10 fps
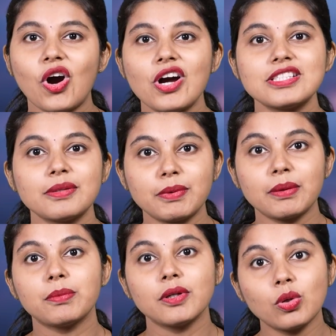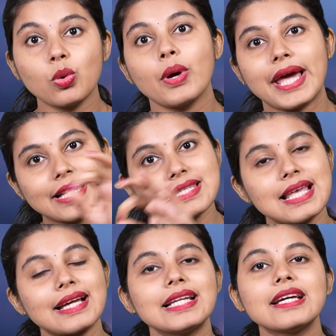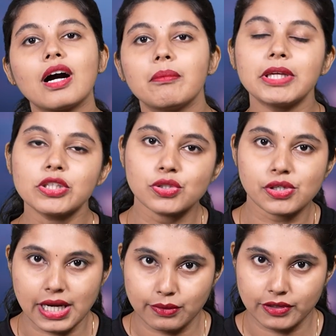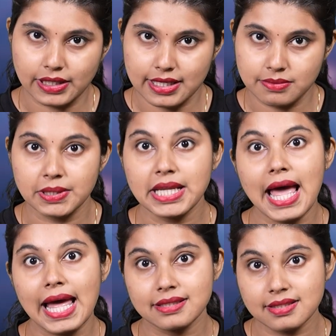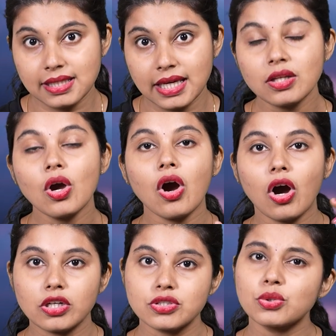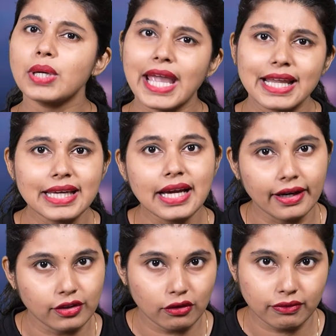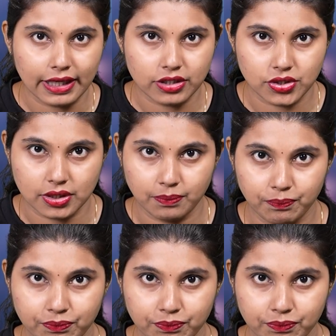or the people who exactly come into your advertisement and seen or took any kind of action.